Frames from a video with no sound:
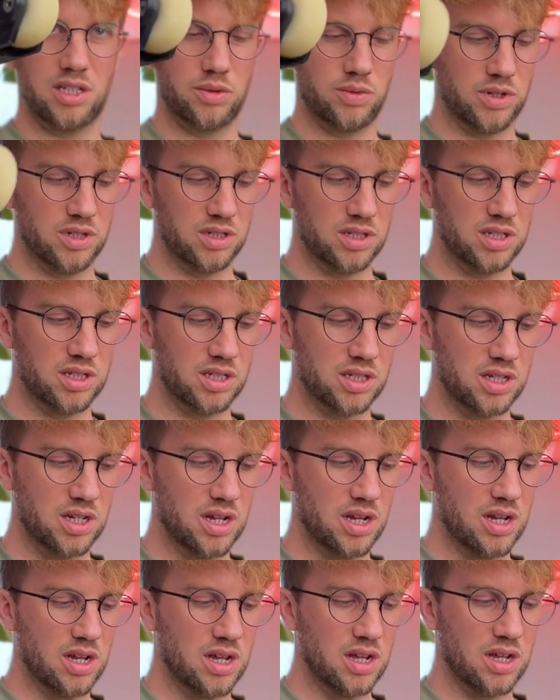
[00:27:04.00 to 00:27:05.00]
ones,
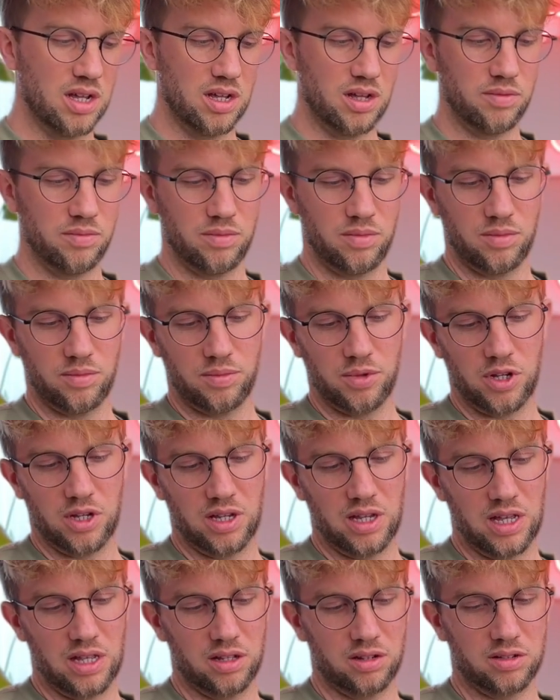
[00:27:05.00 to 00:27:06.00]
um, but
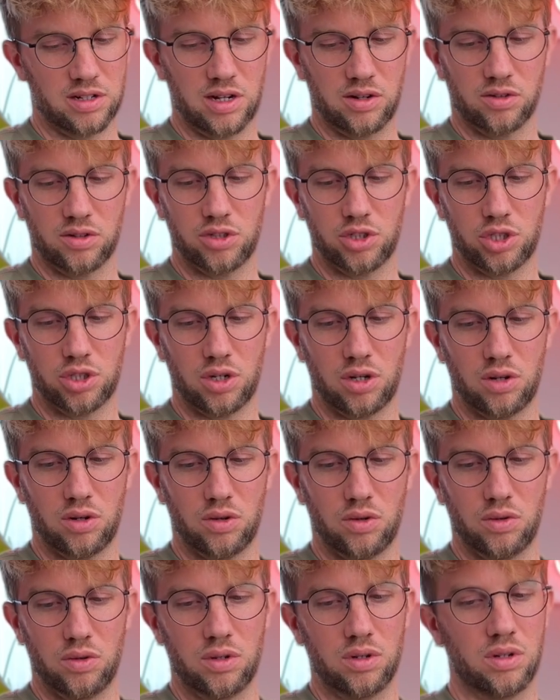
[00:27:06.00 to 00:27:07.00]
yeah, the ground
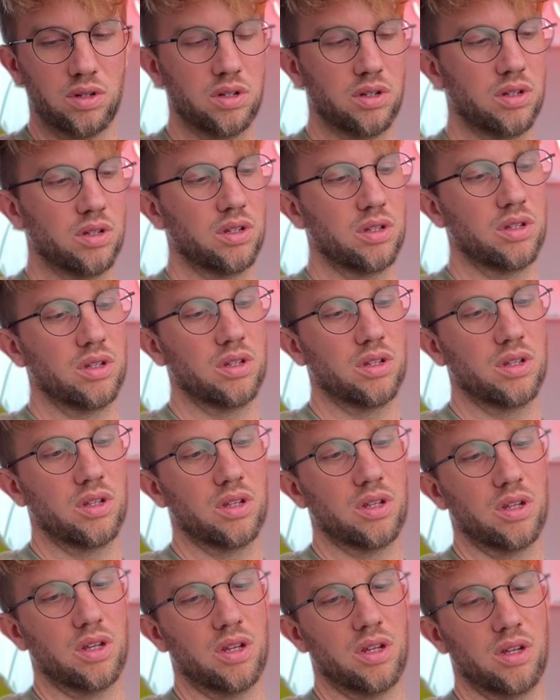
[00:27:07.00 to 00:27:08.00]
control,
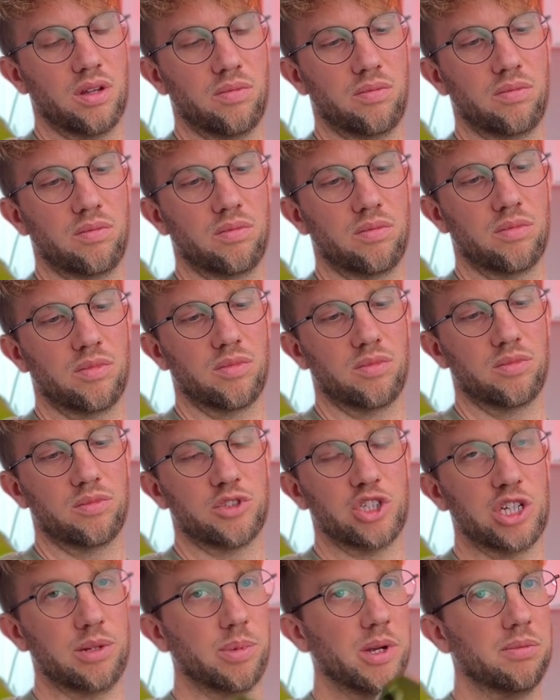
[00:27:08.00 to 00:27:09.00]
um,
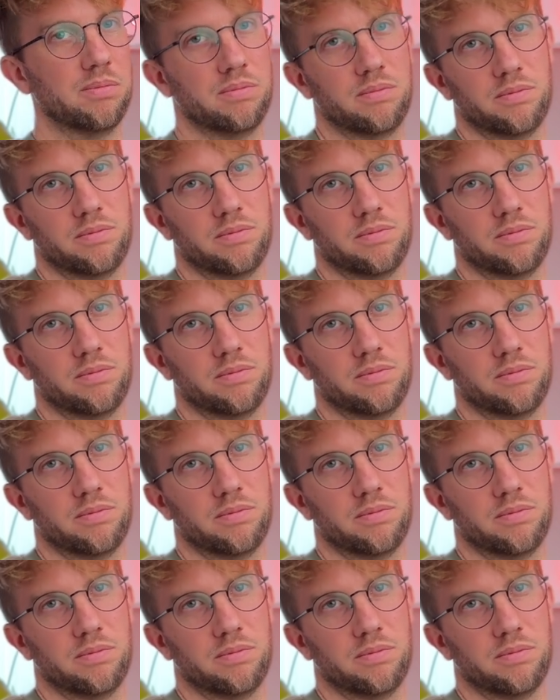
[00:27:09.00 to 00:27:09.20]
cheaper.